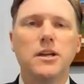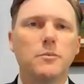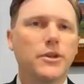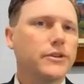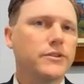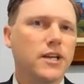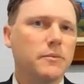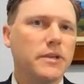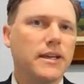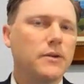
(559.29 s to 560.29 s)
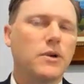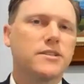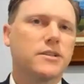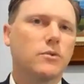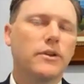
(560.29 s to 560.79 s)
but they're telling me, hey,
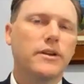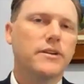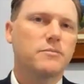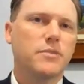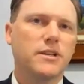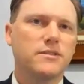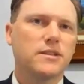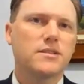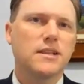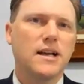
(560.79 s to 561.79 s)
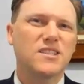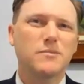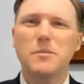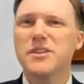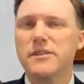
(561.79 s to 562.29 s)
Wesley, we're only going to spend $6,000,
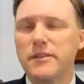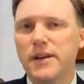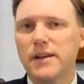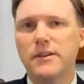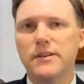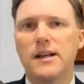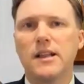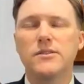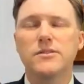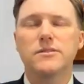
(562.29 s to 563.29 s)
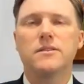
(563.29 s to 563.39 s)
maybe $7,500